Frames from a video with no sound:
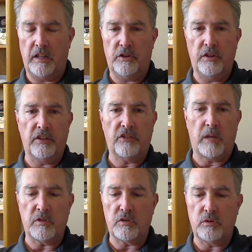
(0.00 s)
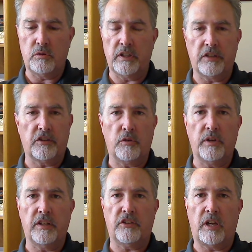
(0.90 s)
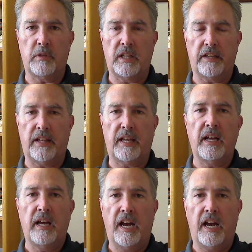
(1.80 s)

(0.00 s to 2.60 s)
through the assignment tool, that it's a written assignment like that,